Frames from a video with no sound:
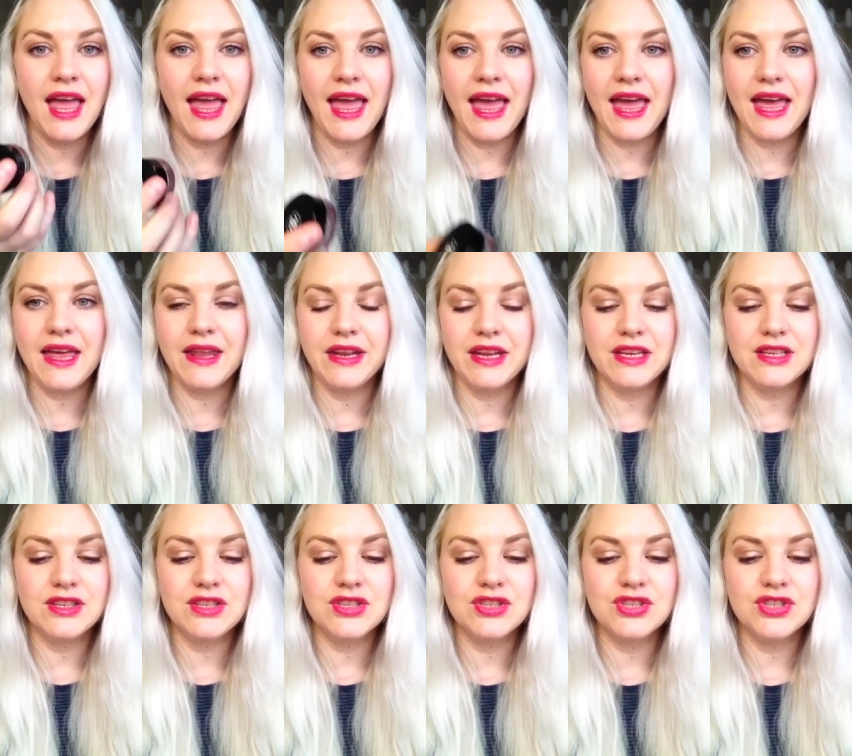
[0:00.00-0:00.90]
and
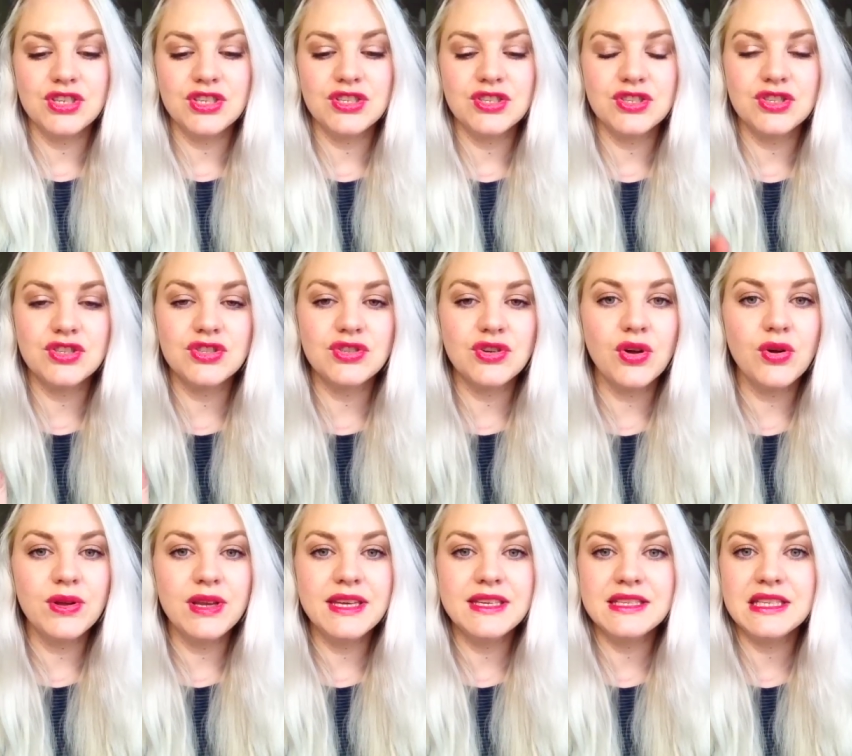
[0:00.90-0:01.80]
it's just so
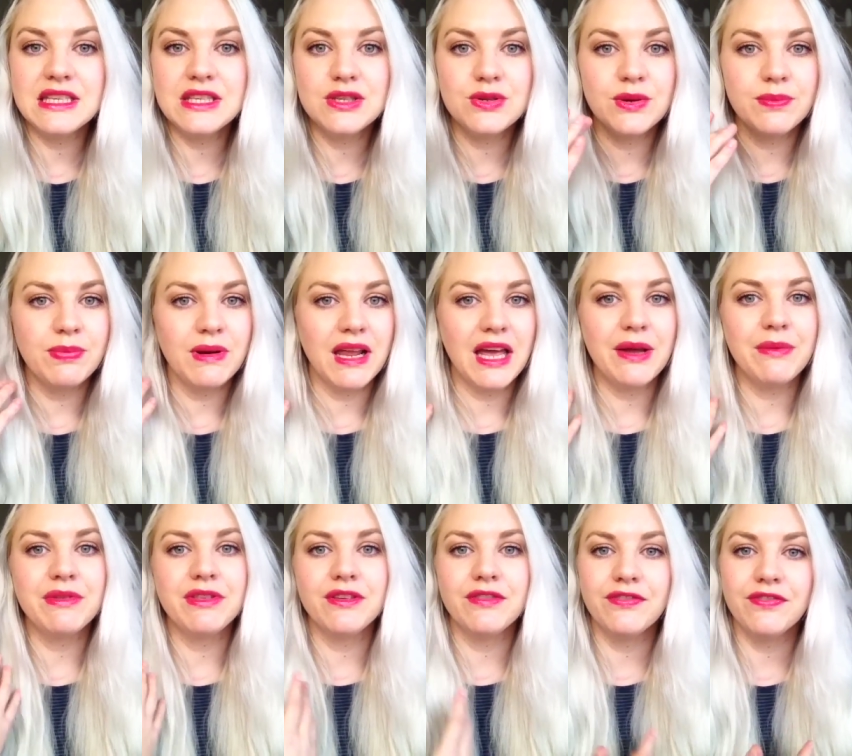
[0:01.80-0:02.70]
easy to apply
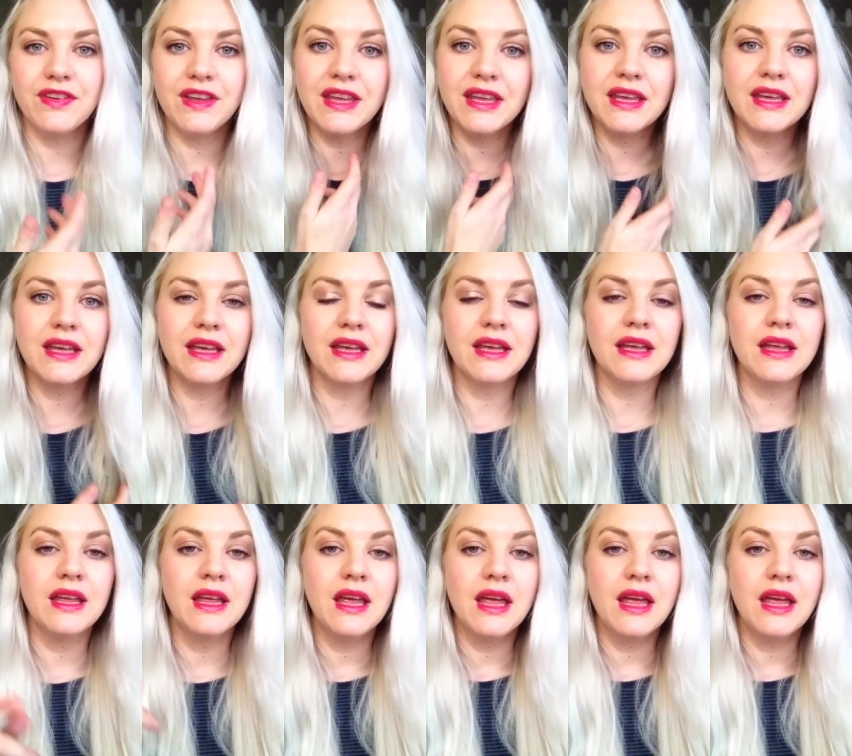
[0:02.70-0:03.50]
with your finger.